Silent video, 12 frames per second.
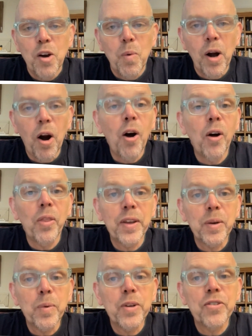where all
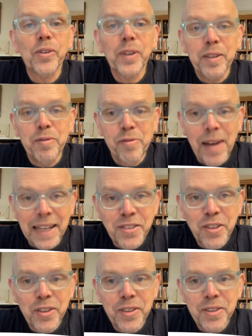the original
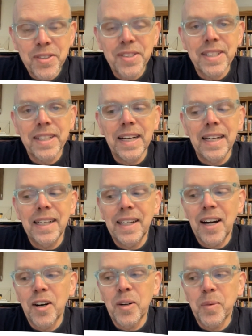investors
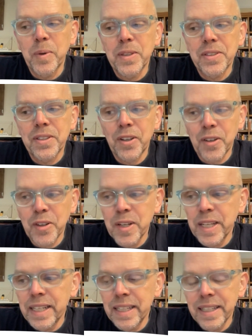are
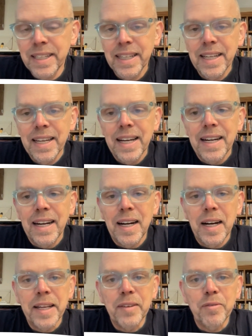returning,
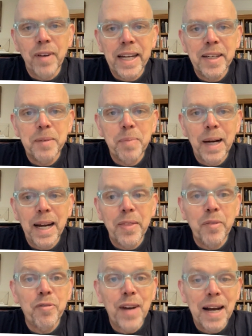invited by
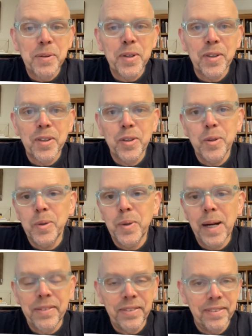the founder, who
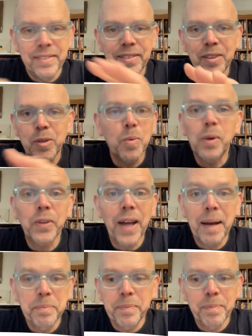will
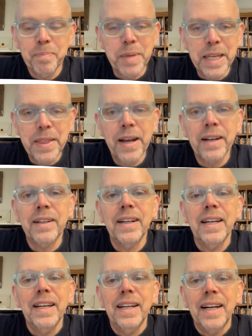not be there
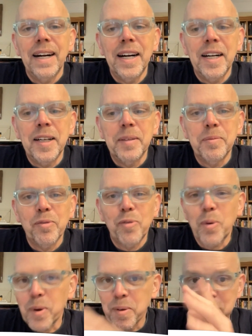
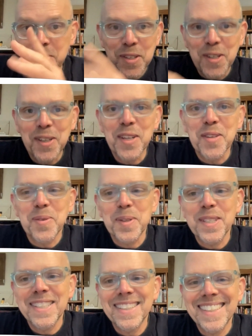for mysterious
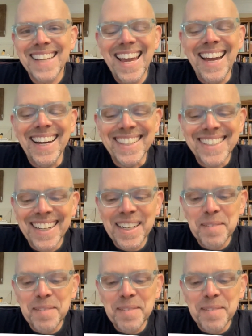reasons, and